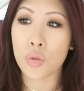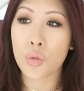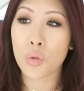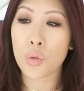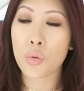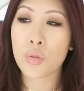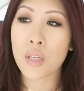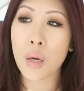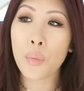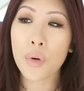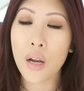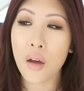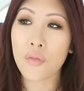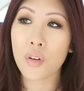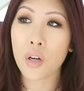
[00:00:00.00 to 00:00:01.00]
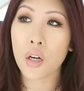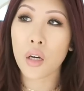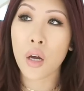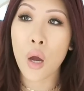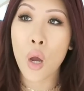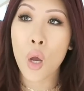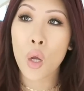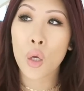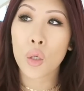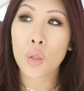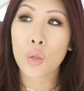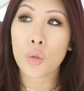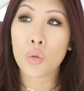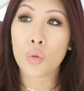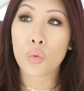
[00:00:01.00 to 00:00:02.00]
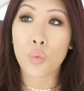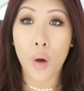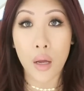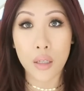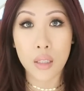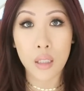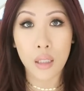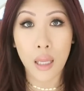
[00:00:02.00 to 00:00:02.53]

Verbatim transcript: So you send whatever you want to